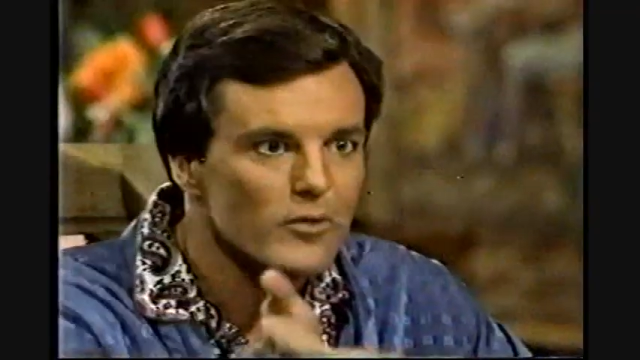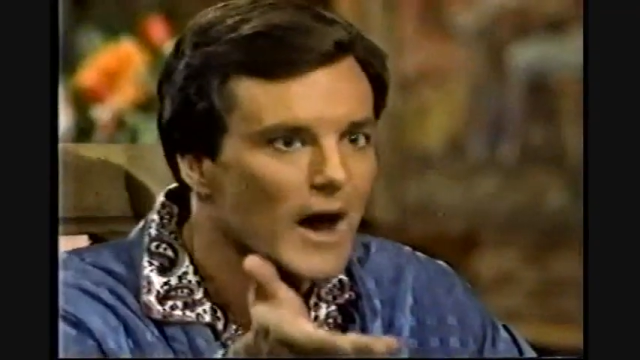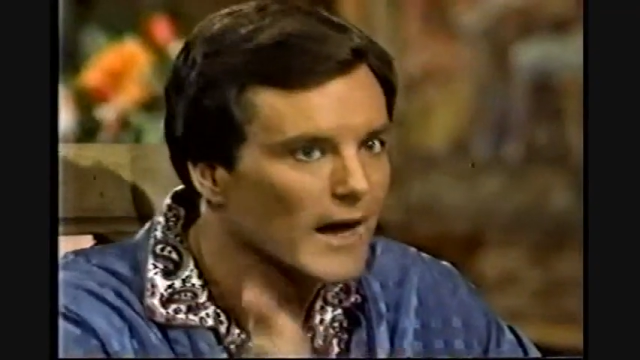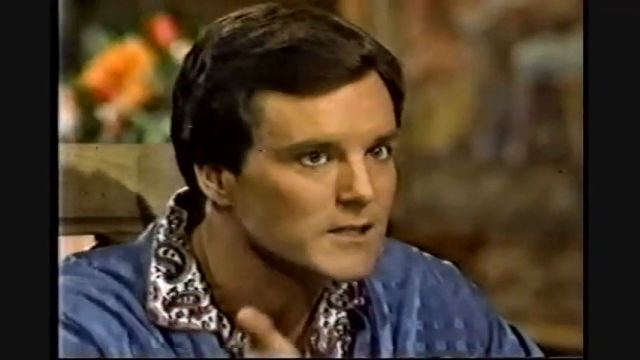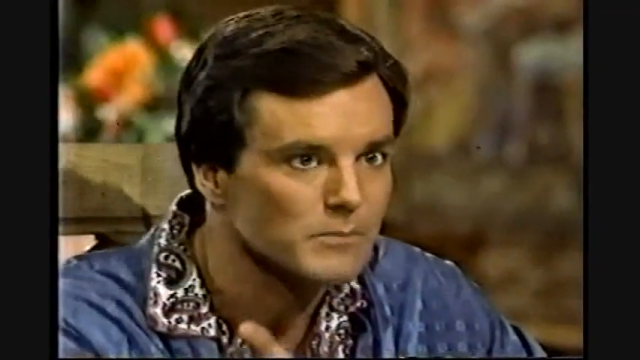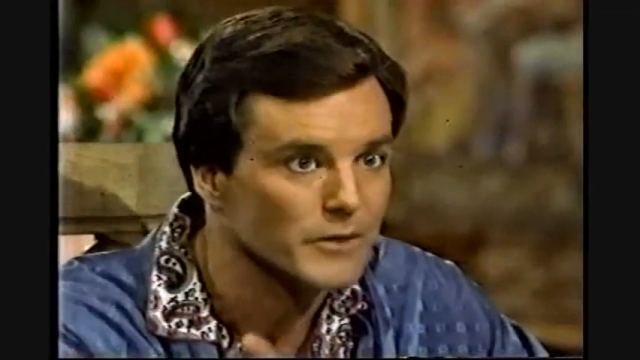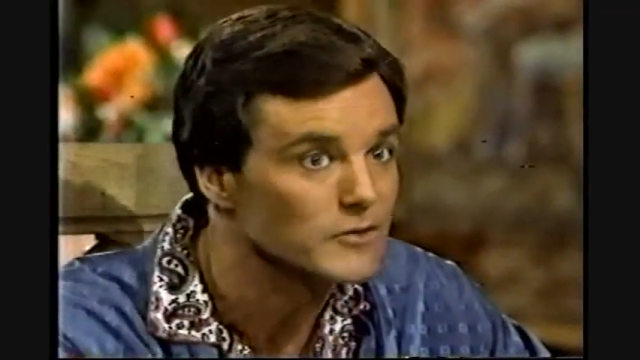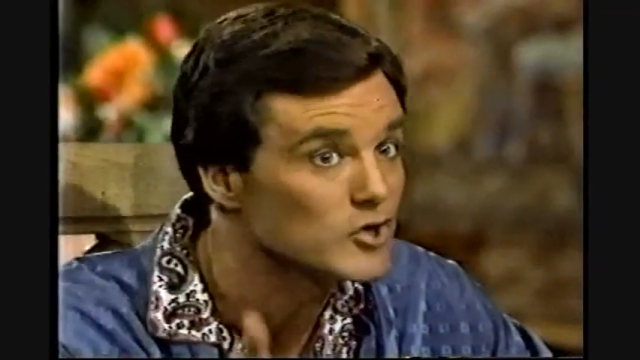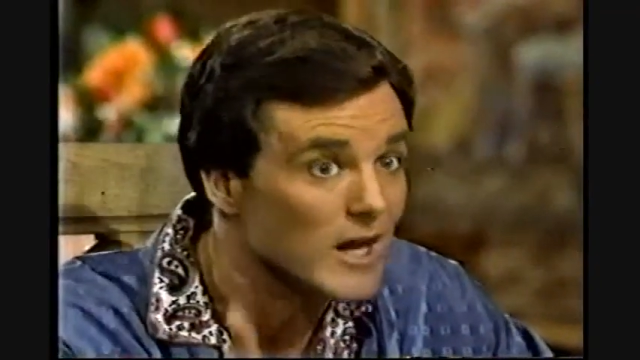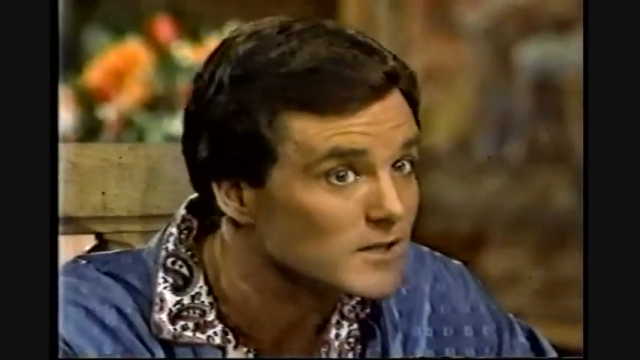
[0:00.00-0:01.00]
Your own
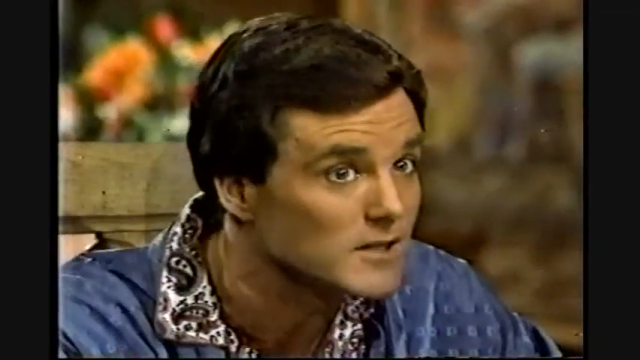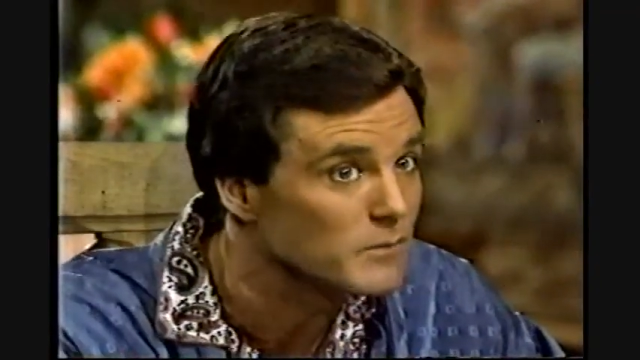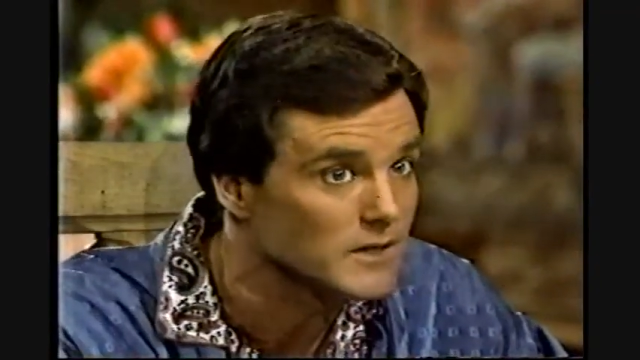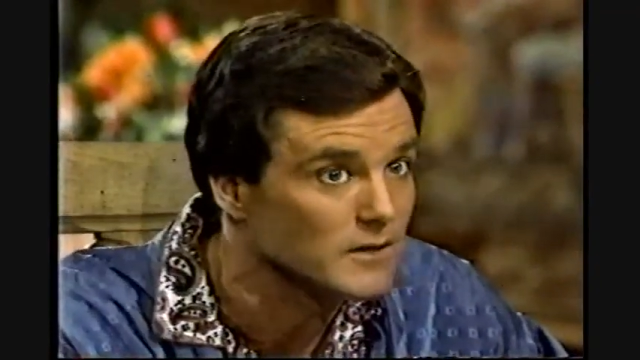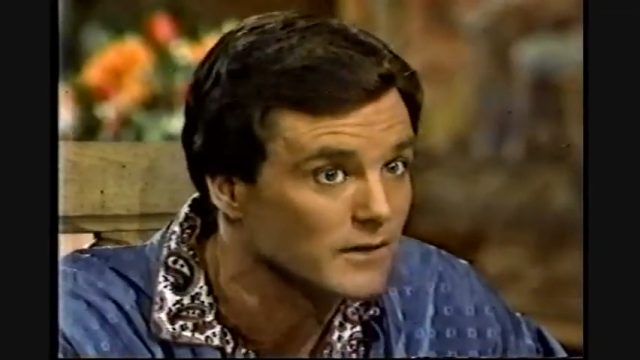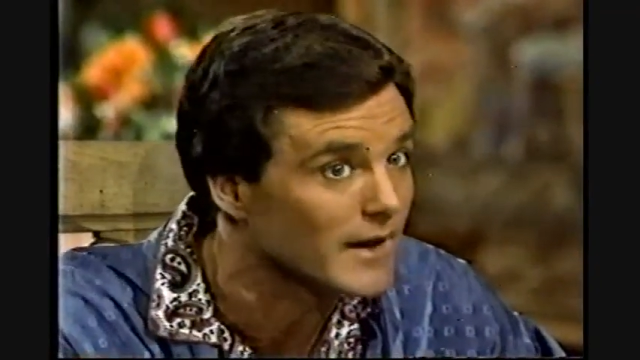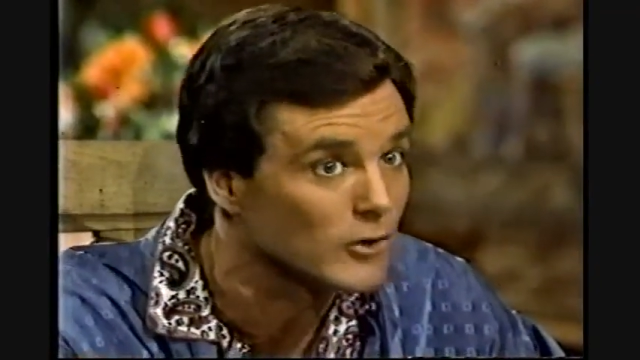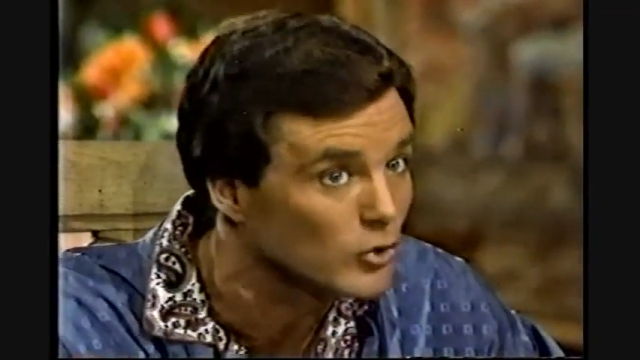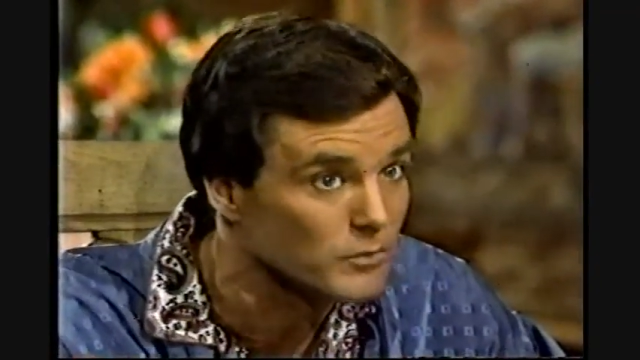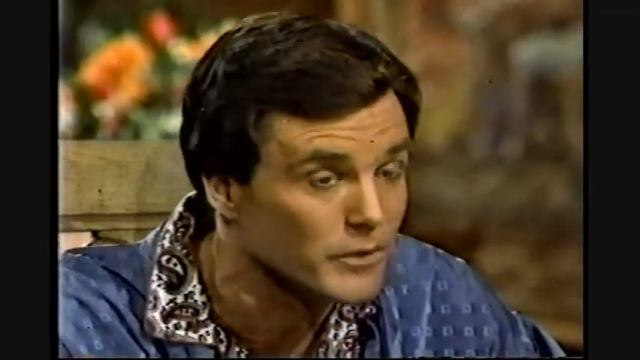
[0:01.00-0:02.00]
husband just admitted
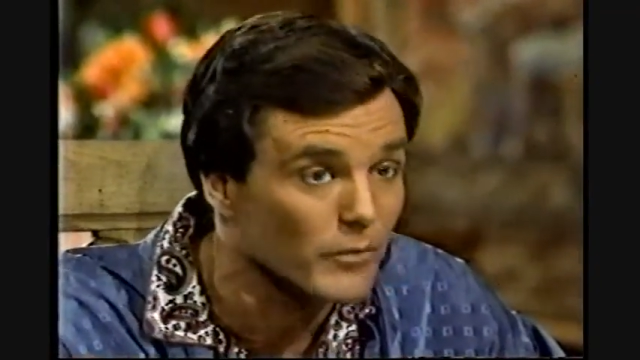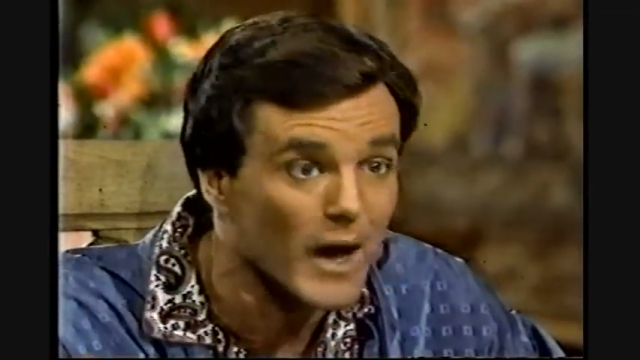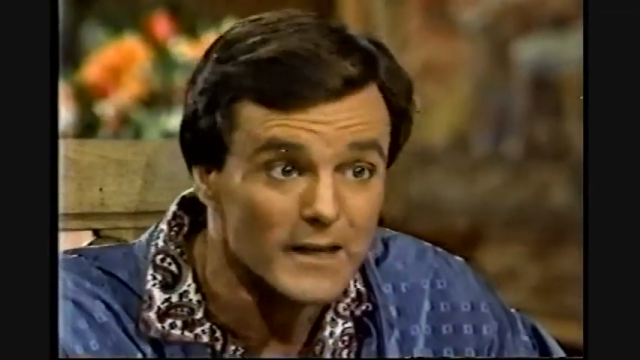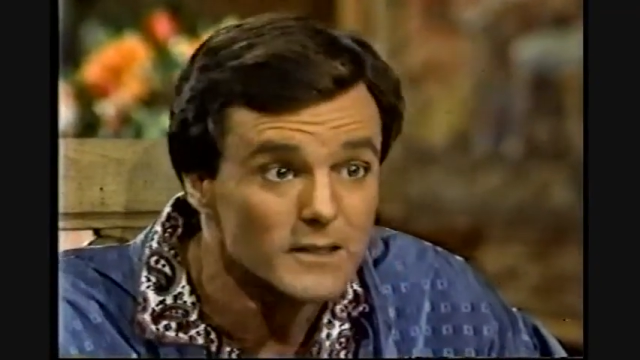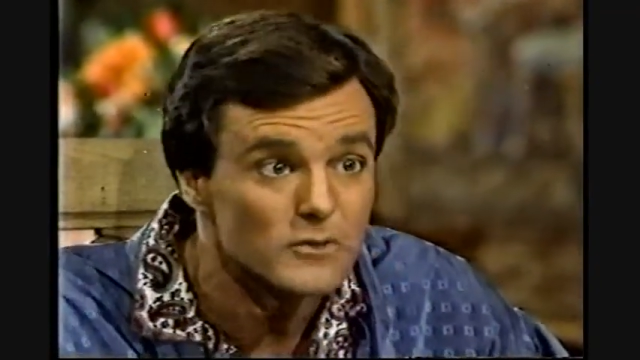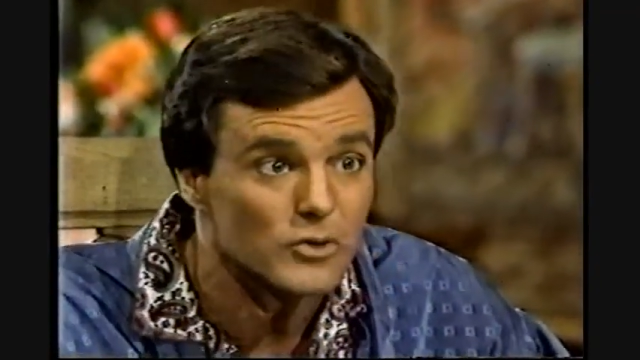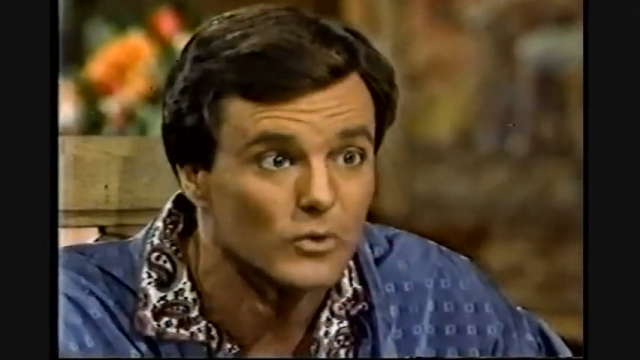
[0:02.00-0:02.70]
that I could be right,